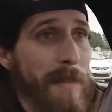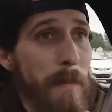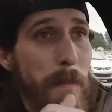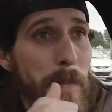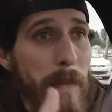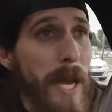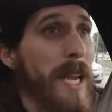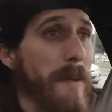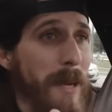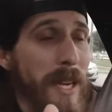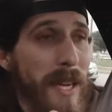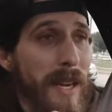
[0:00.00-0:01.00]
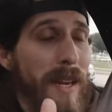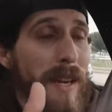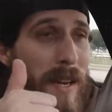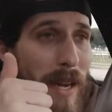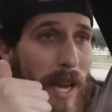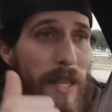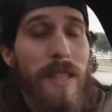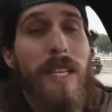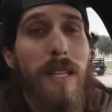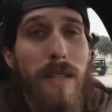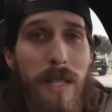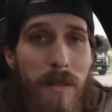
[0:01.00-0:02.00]
maybe not the
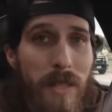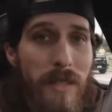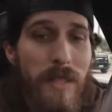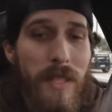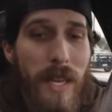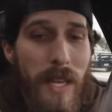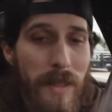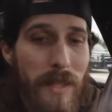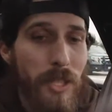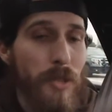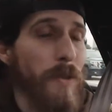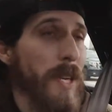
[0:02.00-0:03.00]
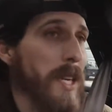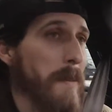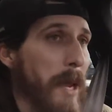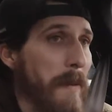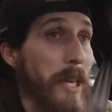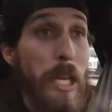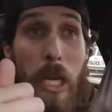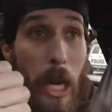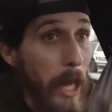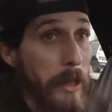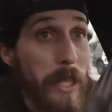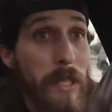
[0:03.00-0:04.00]
clearest, and the screen maybe
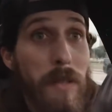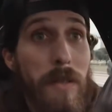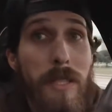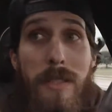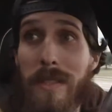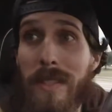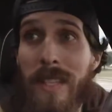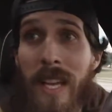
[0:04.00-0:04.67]
not the clearest.